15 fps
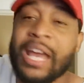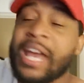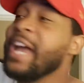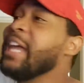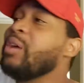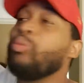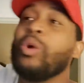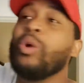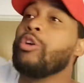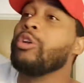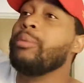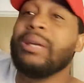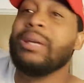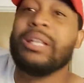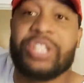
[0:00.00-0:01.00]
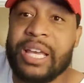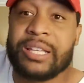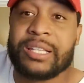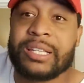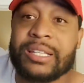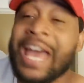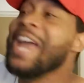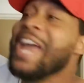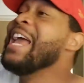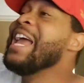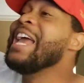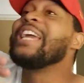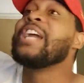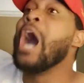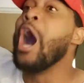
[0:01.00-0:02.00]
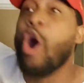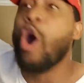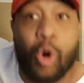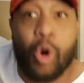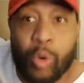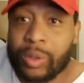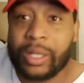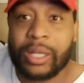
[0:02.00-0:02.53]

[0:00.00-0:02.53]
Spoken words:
He didn't want on to meet Jesus. He gone.